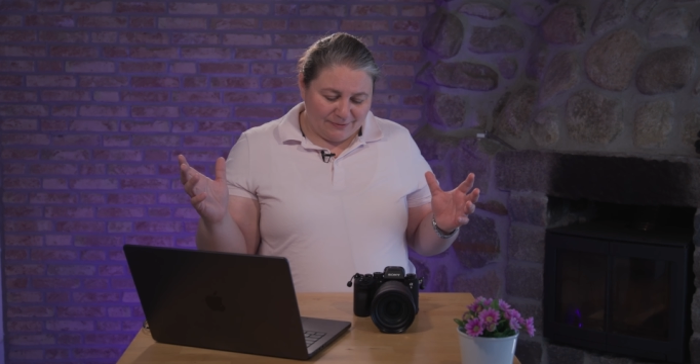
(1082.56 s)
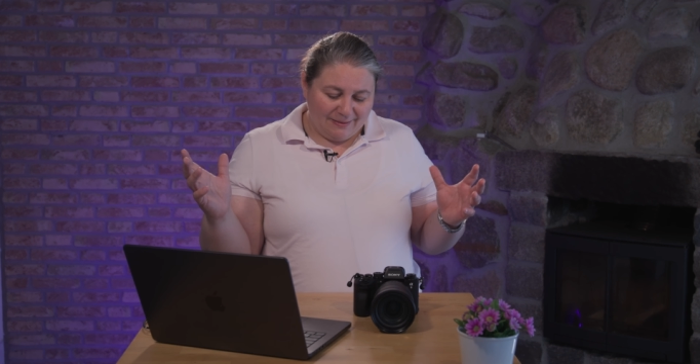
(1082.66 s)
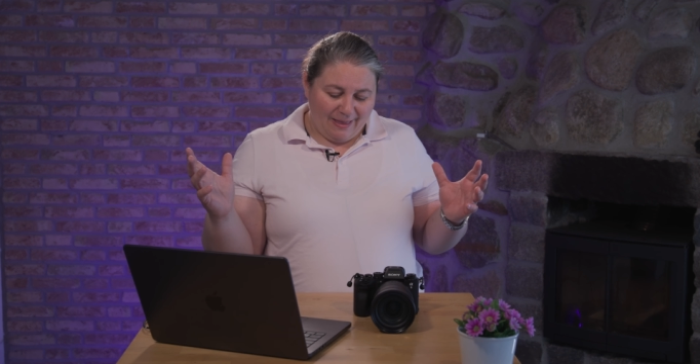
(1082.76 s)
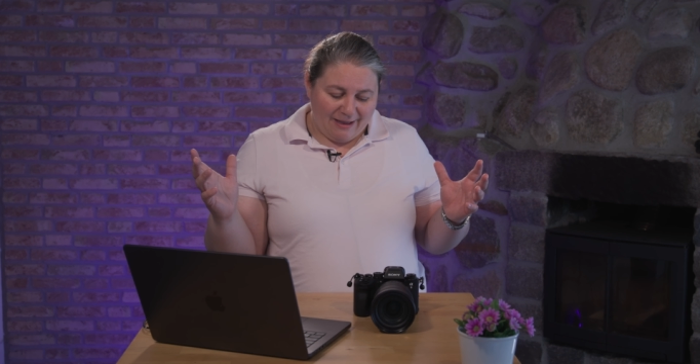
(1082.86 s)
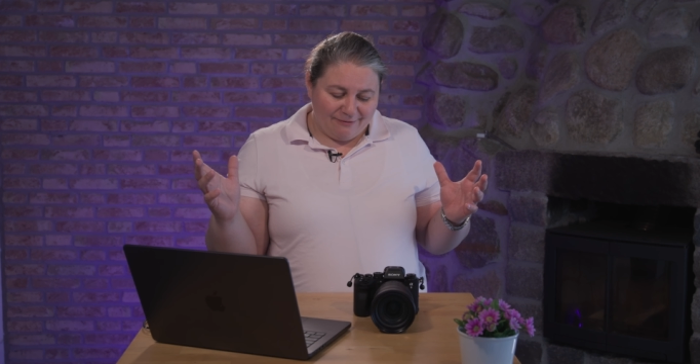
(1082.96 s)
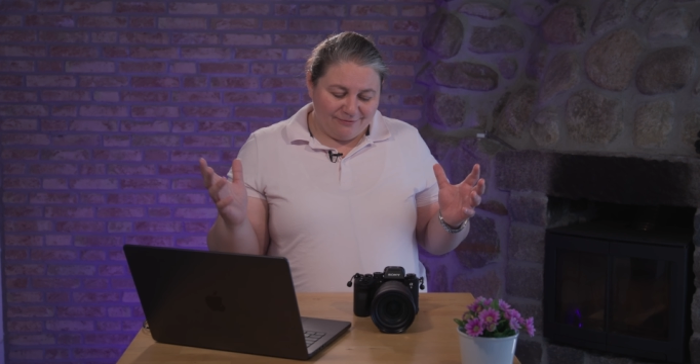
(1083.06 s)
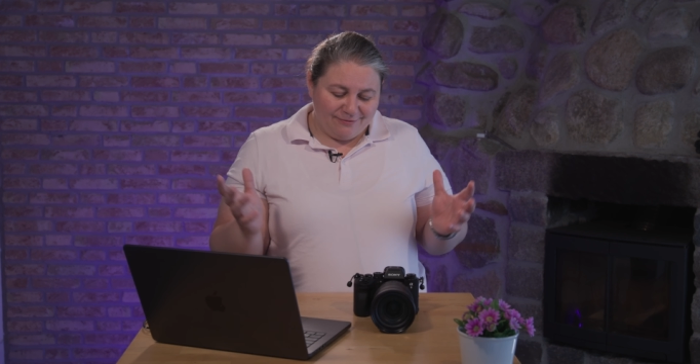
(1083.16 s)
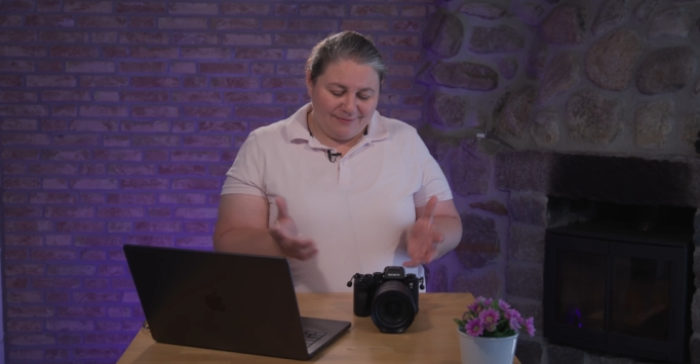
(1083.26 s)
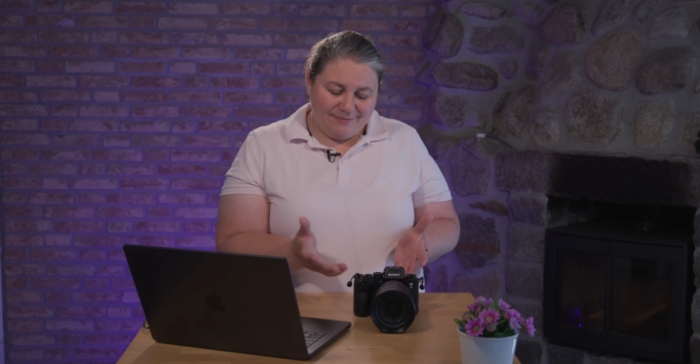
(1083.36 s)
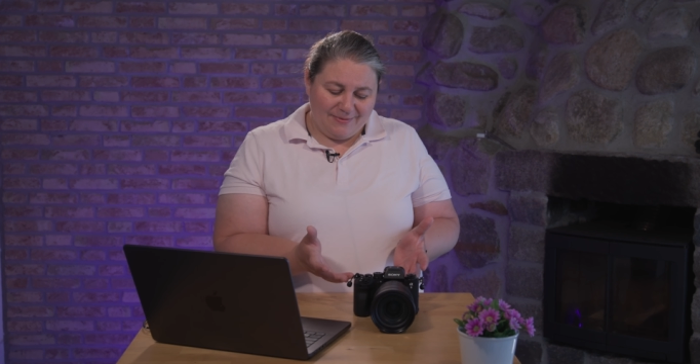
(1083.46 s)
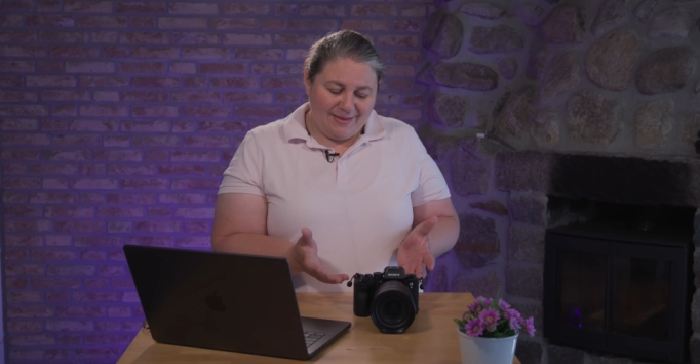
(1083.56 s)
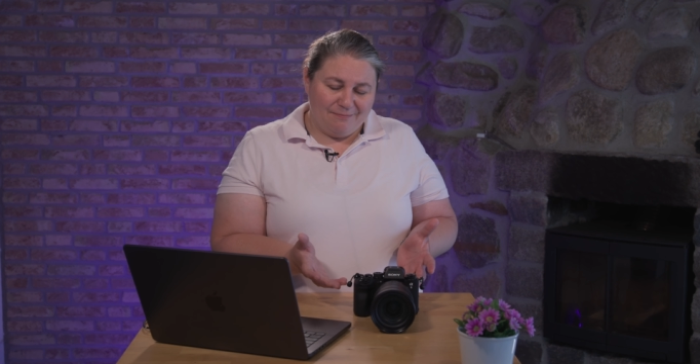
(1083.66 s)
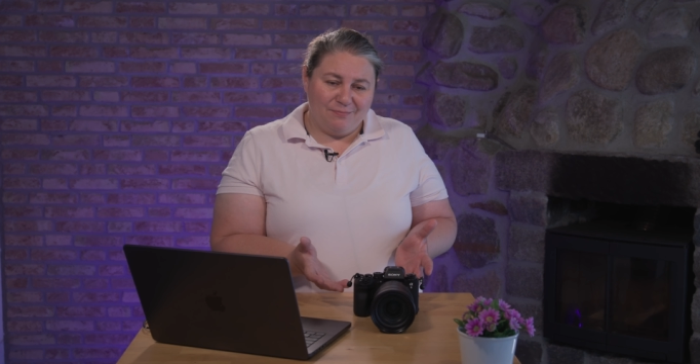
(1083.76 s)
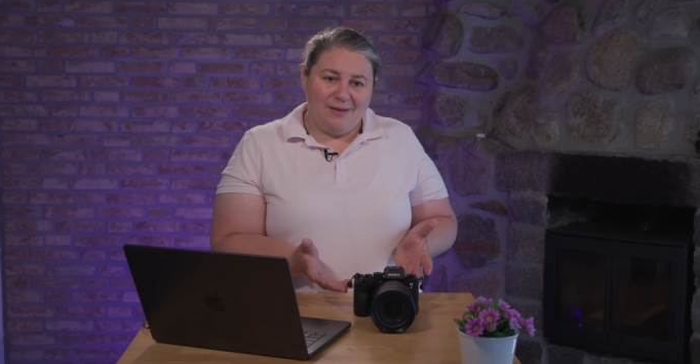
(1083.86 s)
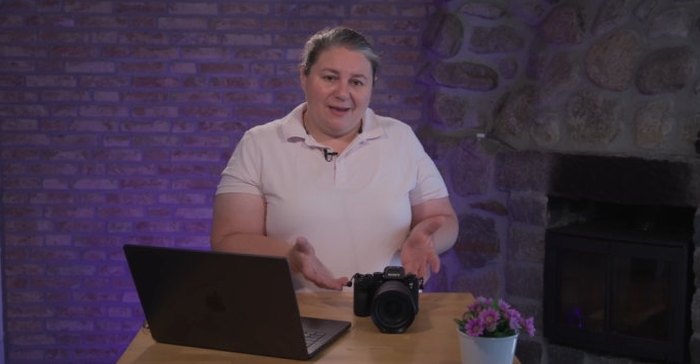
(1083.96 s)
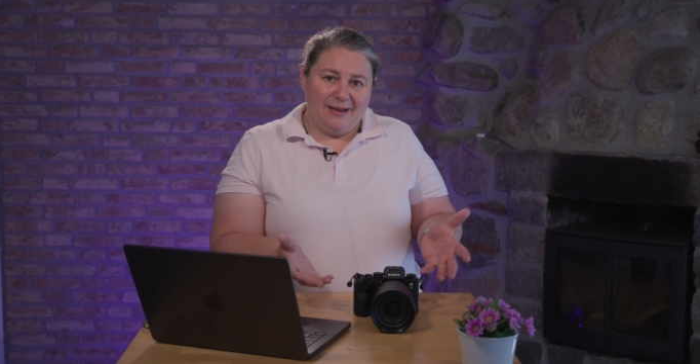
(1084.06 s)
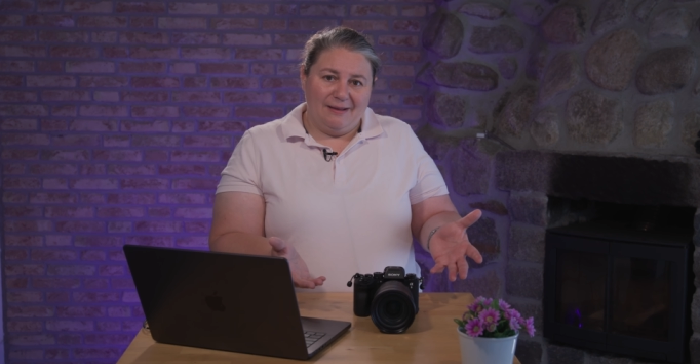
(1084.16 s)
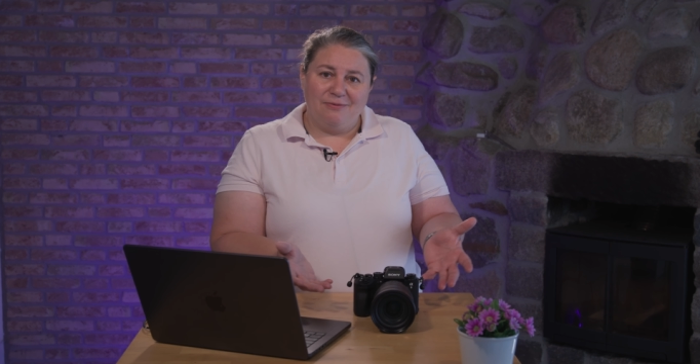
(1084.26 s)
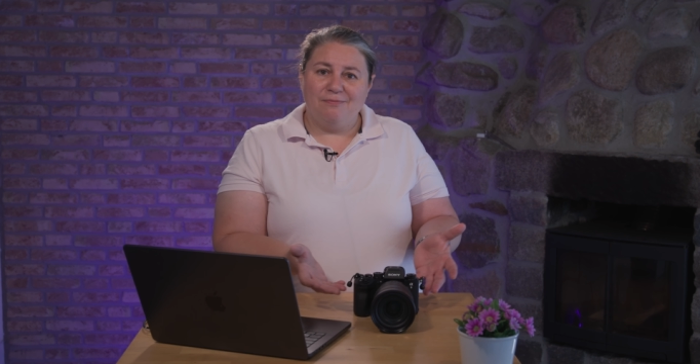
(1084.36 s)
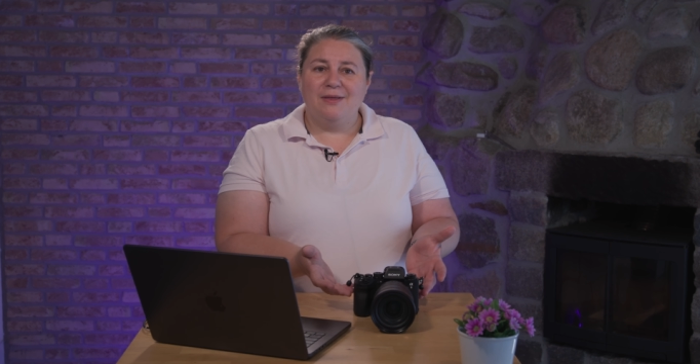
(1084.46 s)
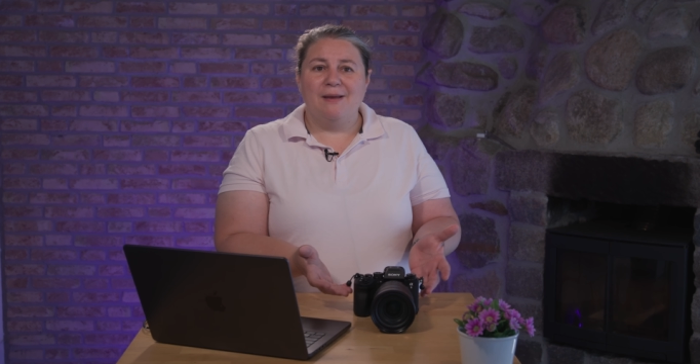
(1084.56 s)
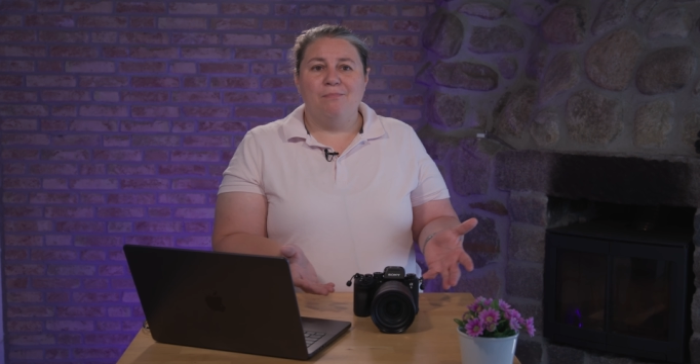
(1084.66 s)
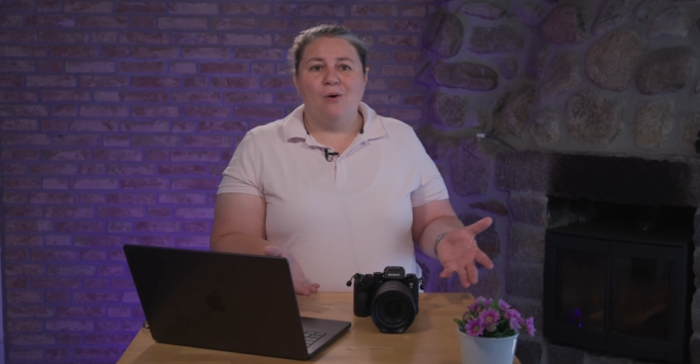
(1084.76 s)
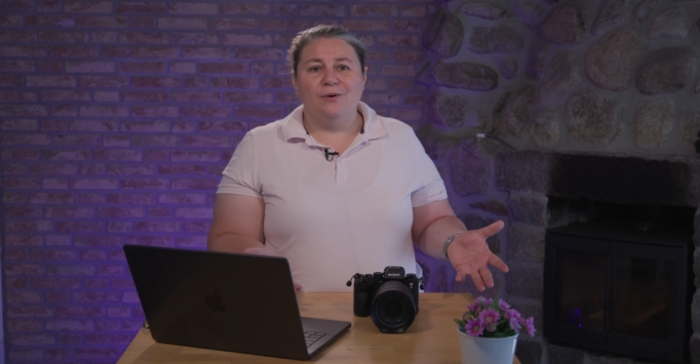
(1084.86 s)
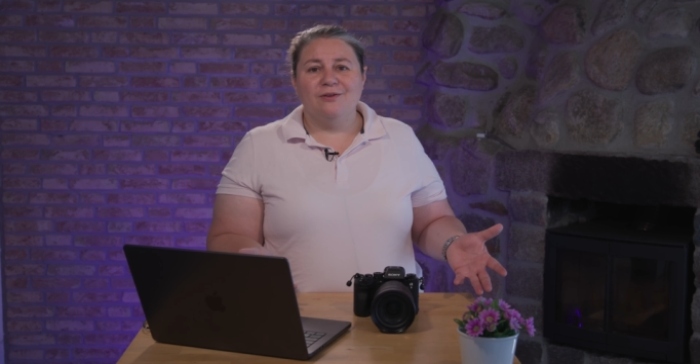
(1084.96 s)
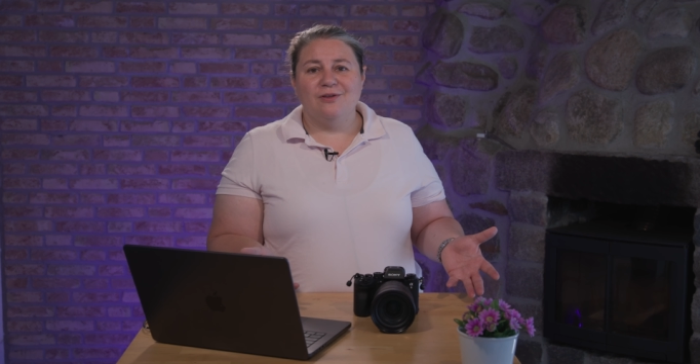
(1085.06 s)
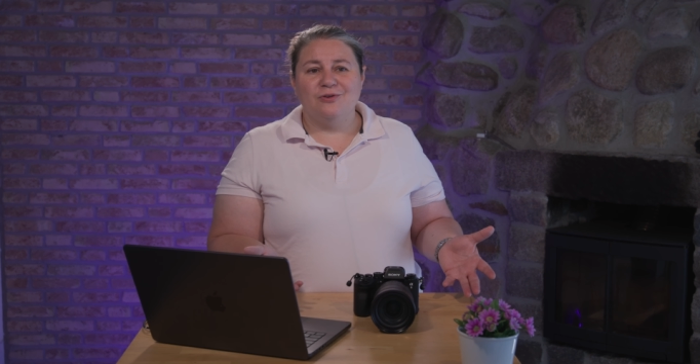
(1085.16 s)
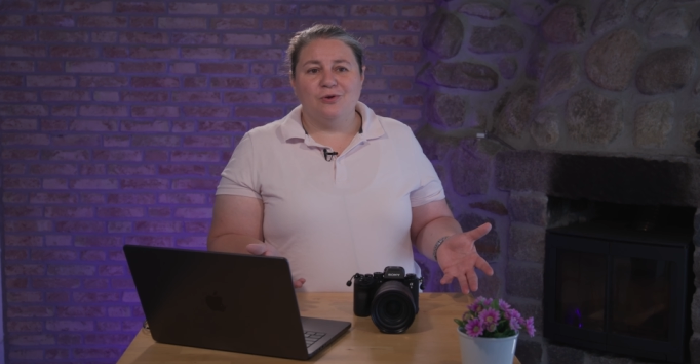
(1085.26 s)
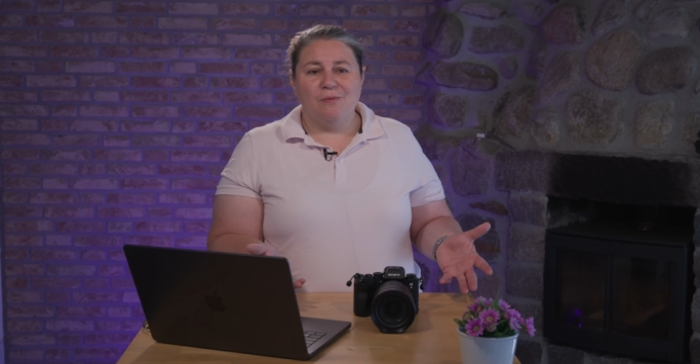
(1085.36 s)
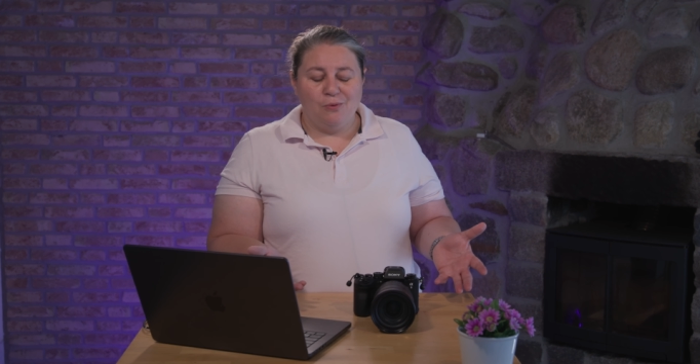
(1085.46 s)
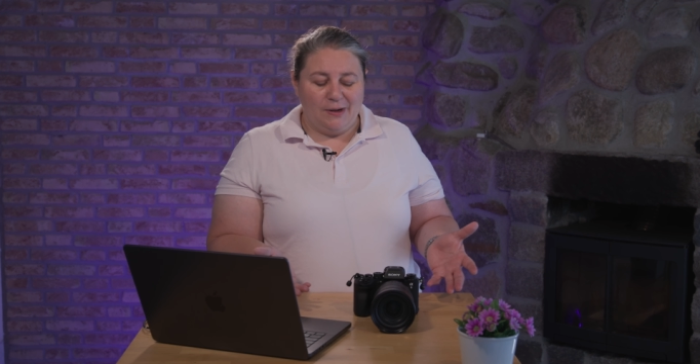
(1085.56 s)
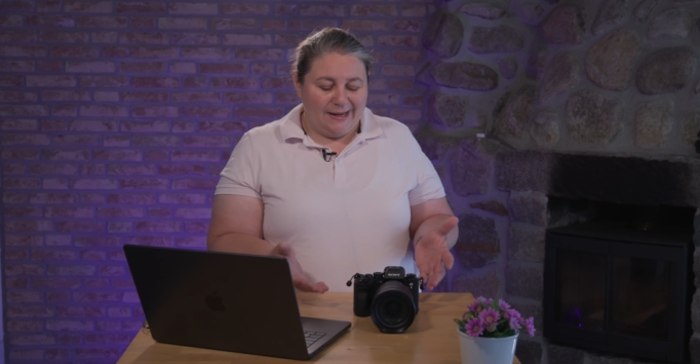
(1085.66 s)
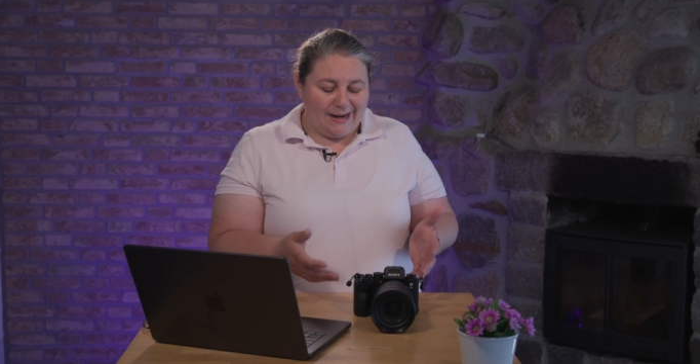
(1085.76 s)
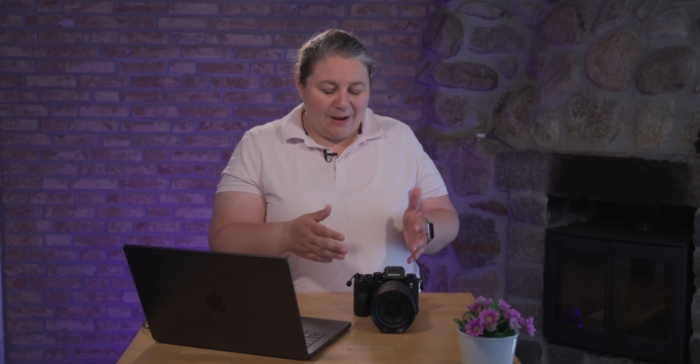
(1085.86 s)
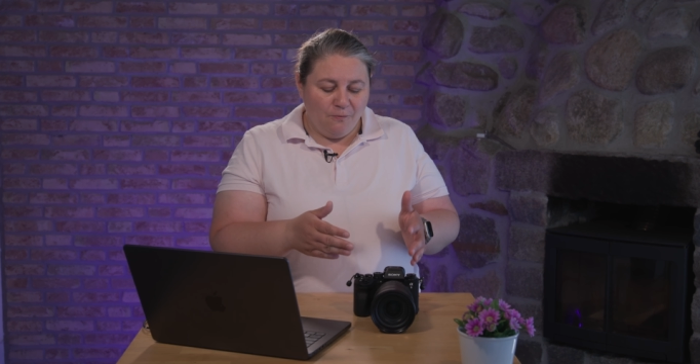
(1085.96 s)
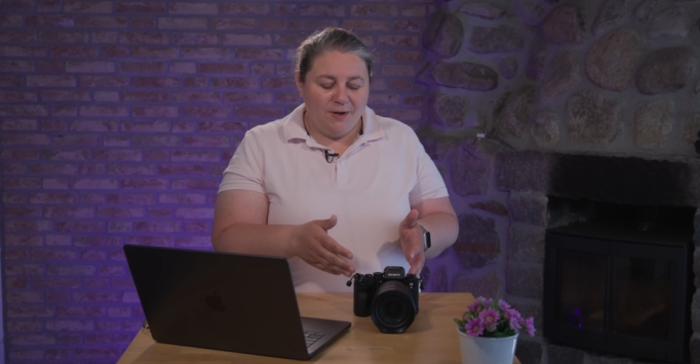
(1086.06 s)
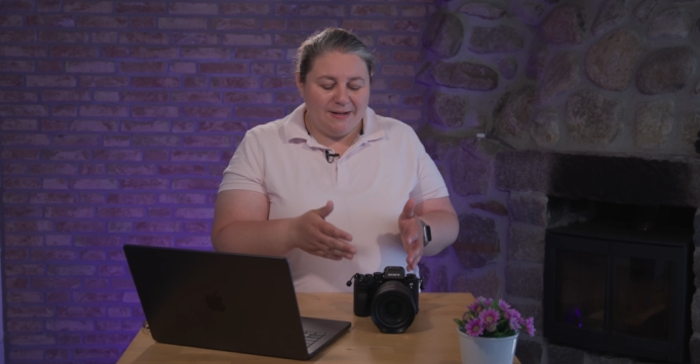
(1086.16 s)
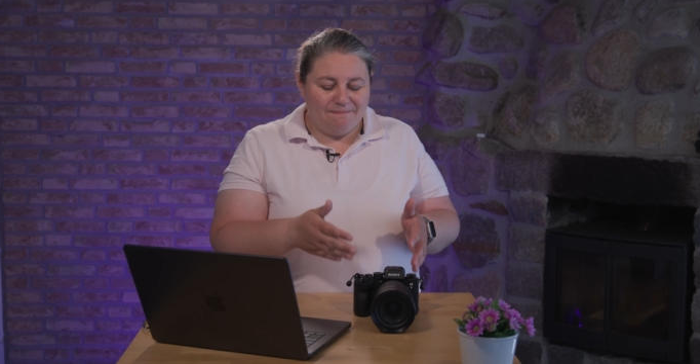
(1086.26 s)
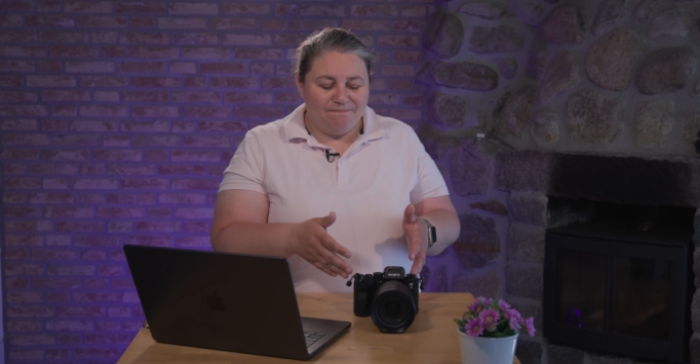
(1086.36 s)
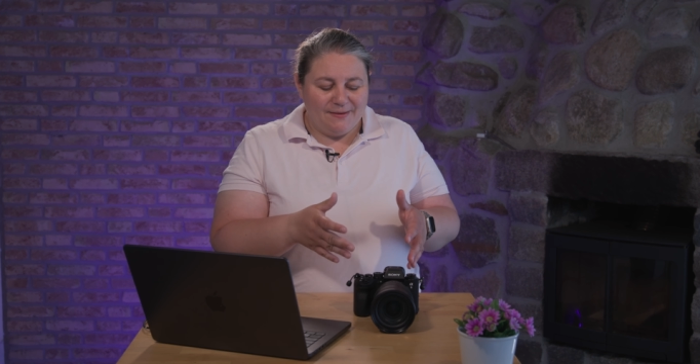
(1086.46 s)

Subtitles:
life, components that you could put in, I wouldn't,